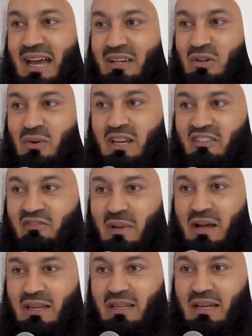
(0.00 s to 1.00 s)
I don't have
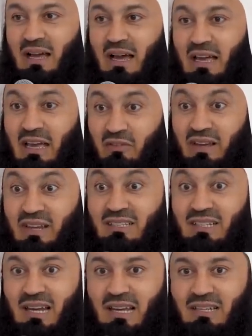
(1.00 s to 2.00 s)
money, I have
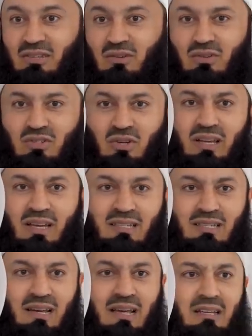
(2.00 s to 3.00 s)
intellect. Use your
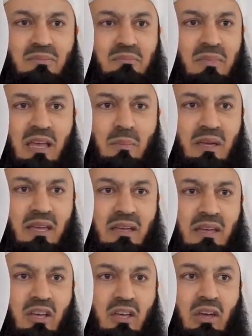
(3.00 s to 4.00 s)
intellect. Maybe
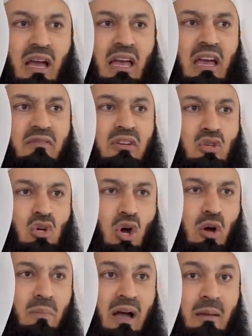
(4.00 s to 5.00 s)
I have a
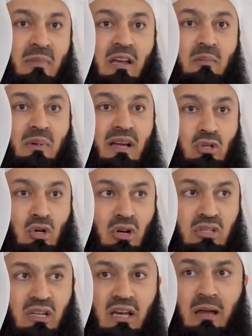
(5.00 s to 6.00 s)
job, I might be a
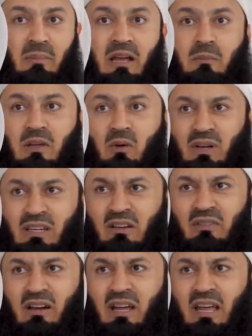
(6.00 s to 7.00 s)
doctor, I might be
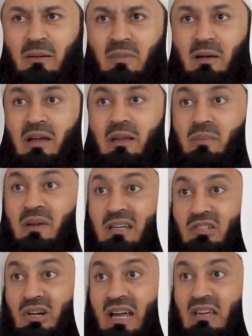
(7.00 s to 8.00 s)
whatever I am, I might be a
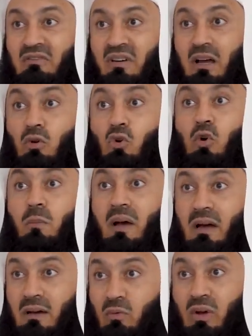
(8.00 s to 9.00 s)
driver,
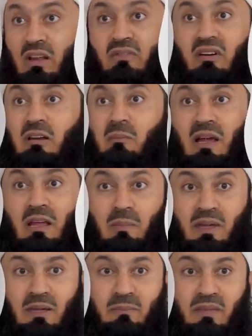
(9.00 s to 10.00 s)
Uber, whatever it might
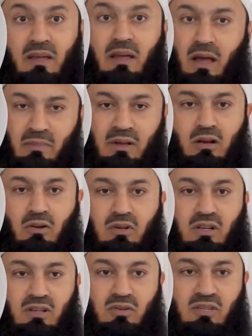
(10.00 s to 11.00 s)
be, I'm
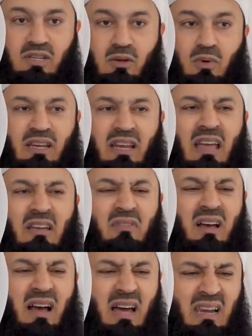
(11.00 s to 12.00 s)
included. To say
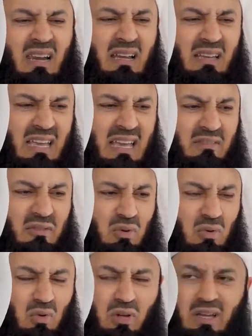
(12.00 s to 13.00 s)
whatever Allah gave
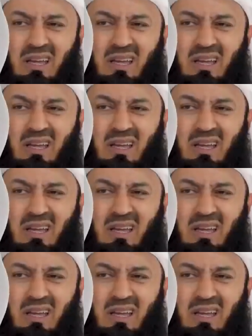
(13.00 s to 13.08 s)
you,